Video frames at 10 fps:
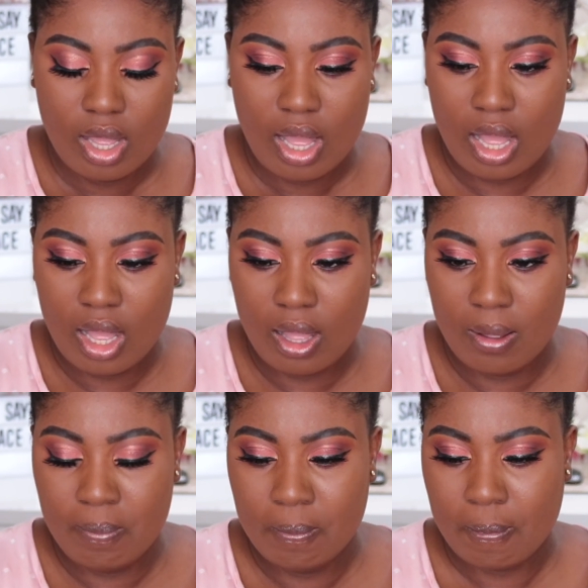
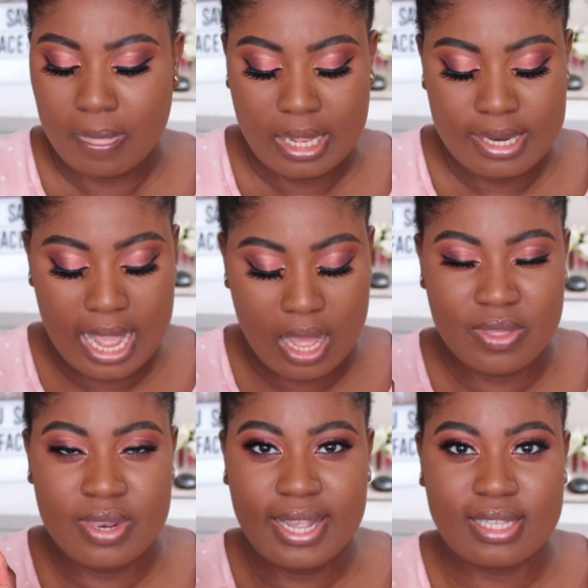Now the
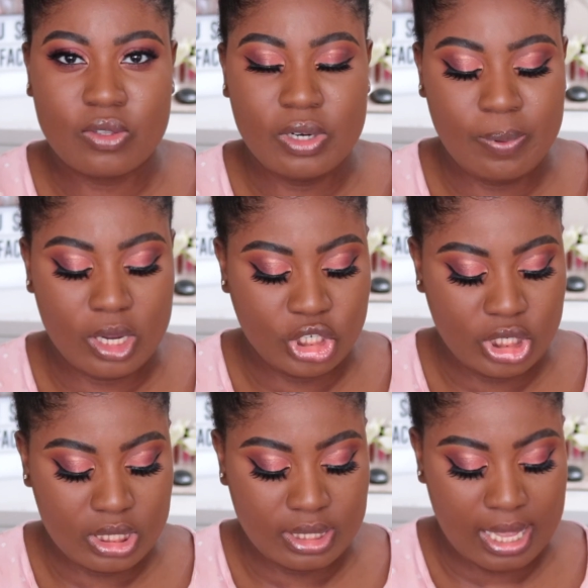next three
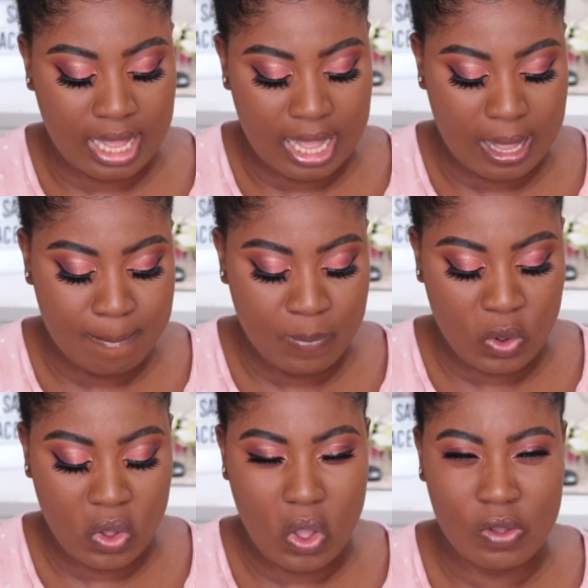brushes are
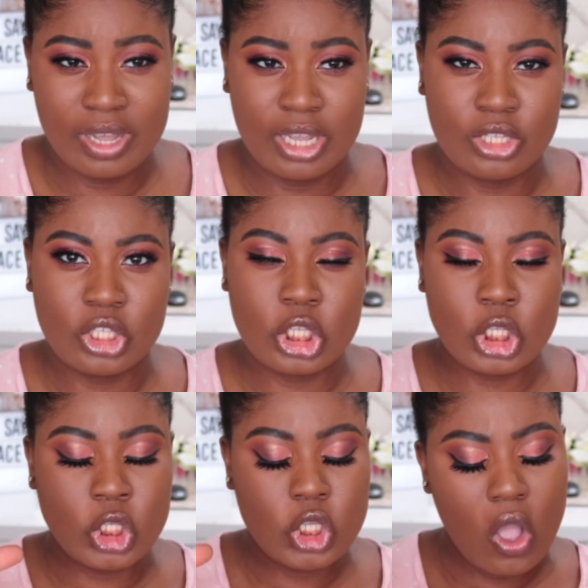more of a
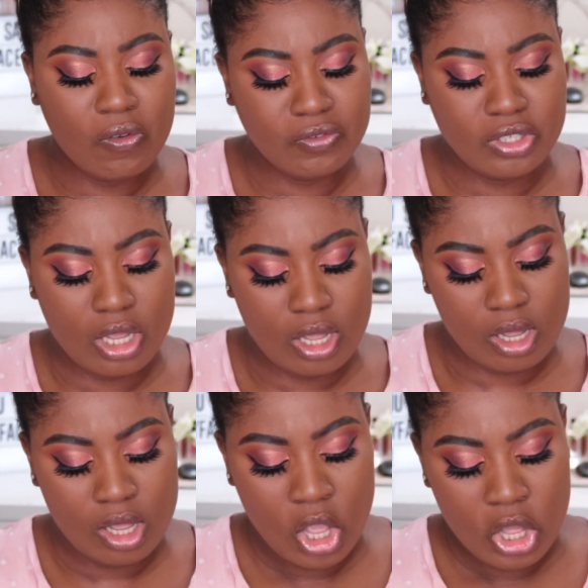softer,